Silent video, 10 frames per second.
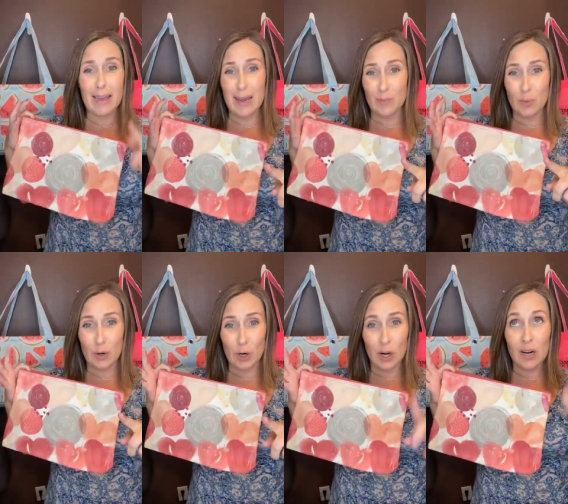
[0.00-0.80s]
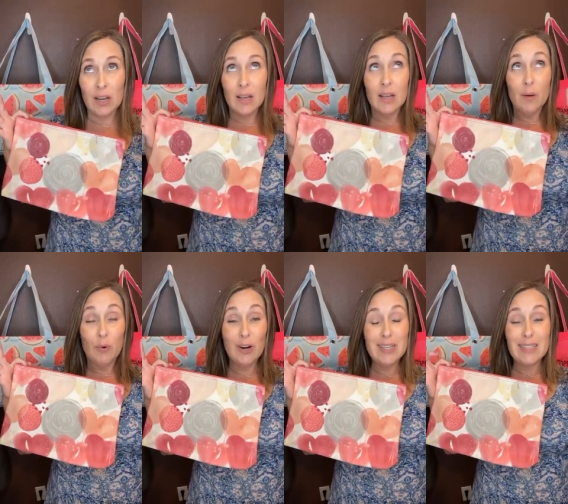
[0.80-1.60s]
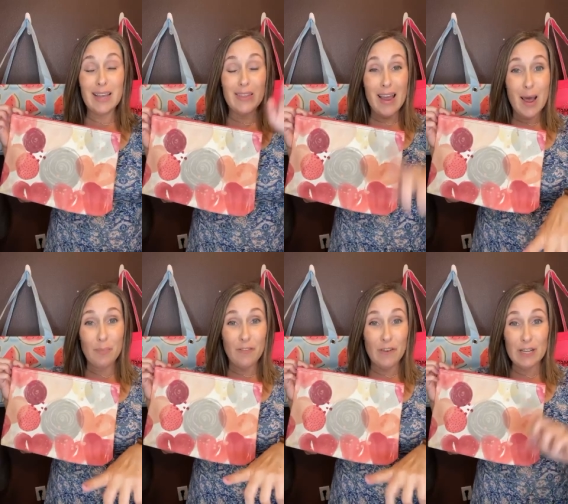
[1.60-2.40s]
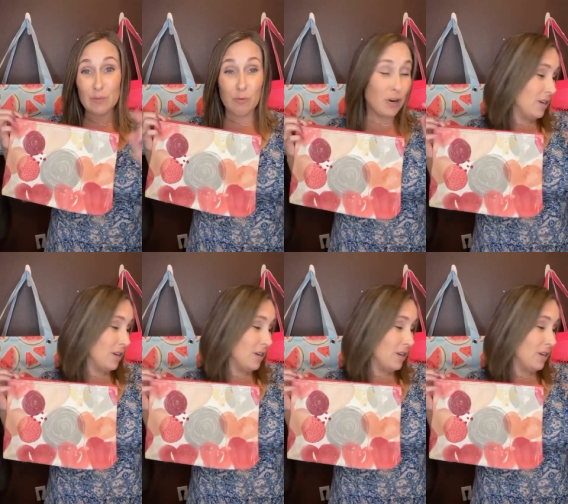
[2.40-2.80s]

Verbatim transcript: the camper print and the happy face